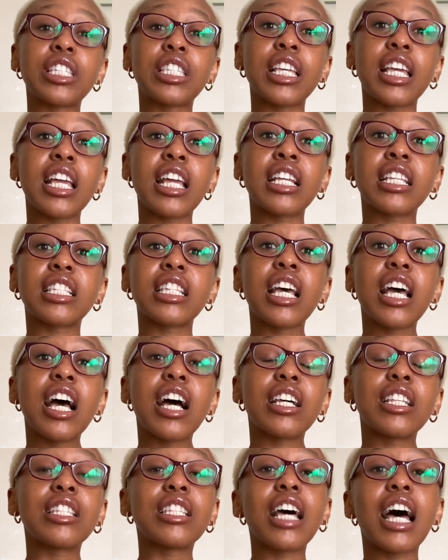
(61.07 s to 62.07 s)
things
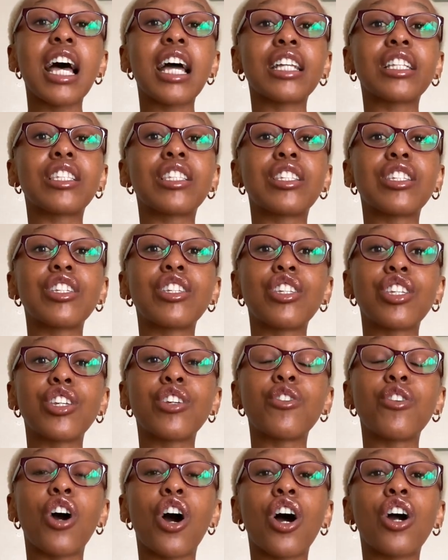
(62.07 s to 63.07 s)
that
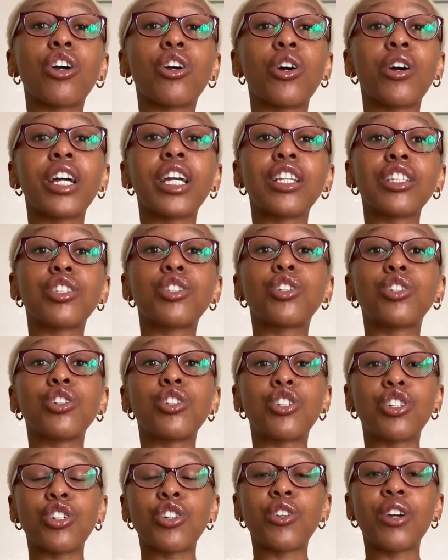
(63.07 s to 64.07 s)
you are going to
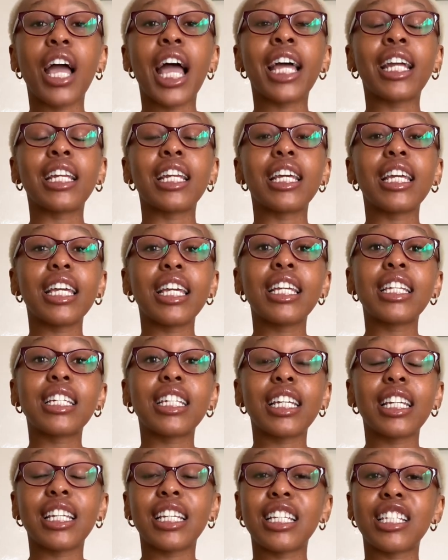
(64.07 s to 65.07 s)
do, and it
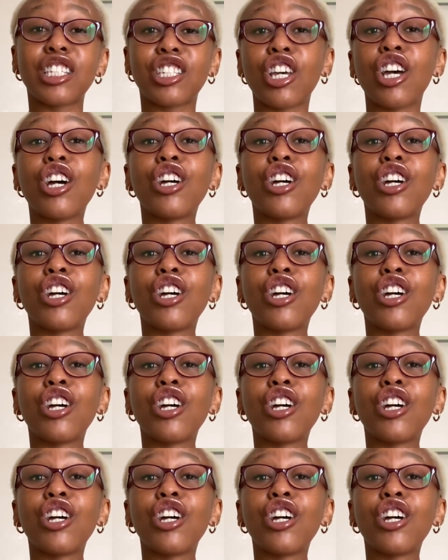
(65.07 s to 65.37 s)
is